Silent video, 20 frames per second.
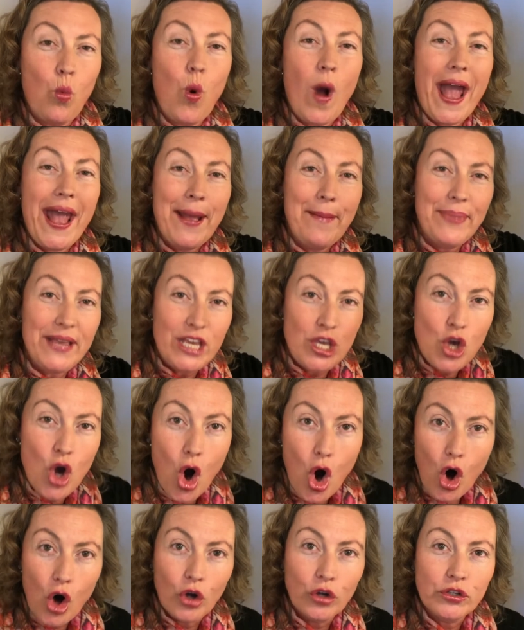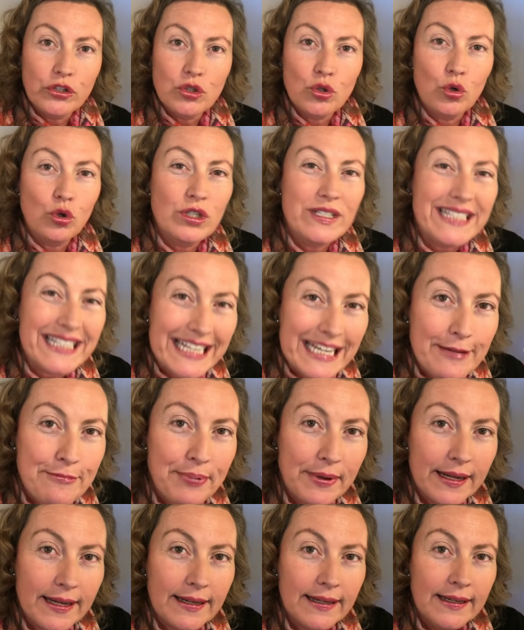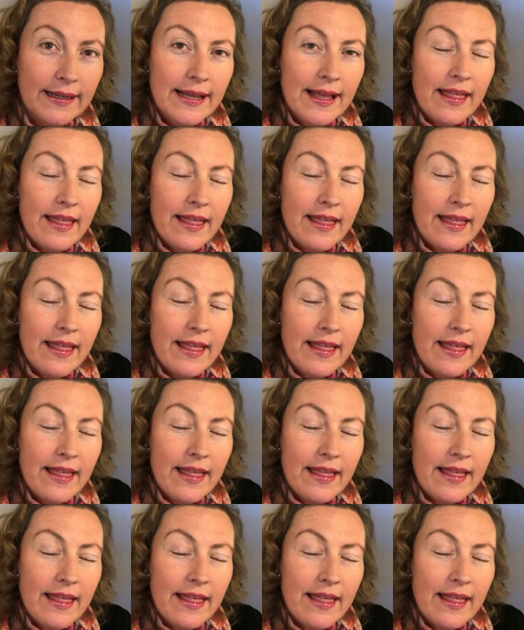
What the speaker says: way beyond or deeper